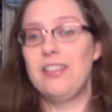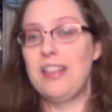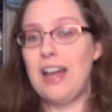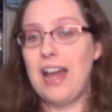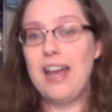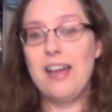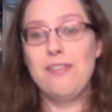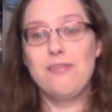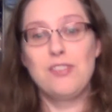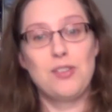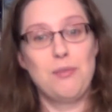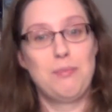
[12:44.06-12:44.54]
I
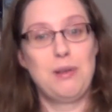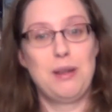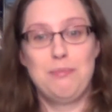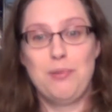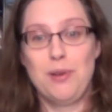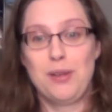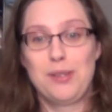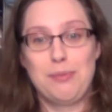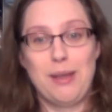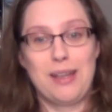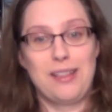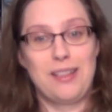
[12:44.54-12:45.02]
have so many
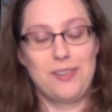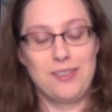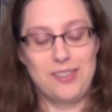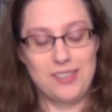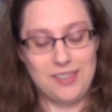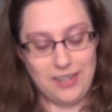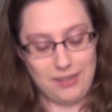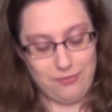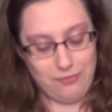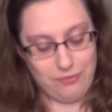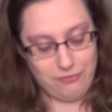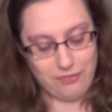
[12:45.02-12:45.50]
books back there, it's
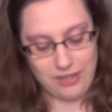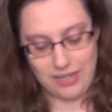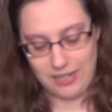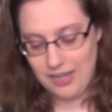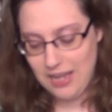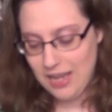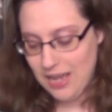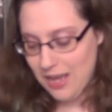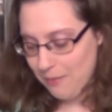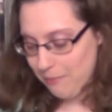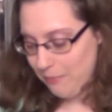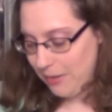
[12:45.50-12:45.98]
not even funny.
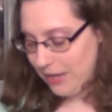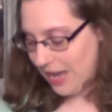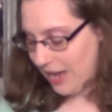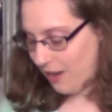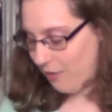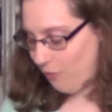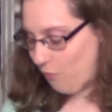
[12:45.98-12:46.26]
But yeah,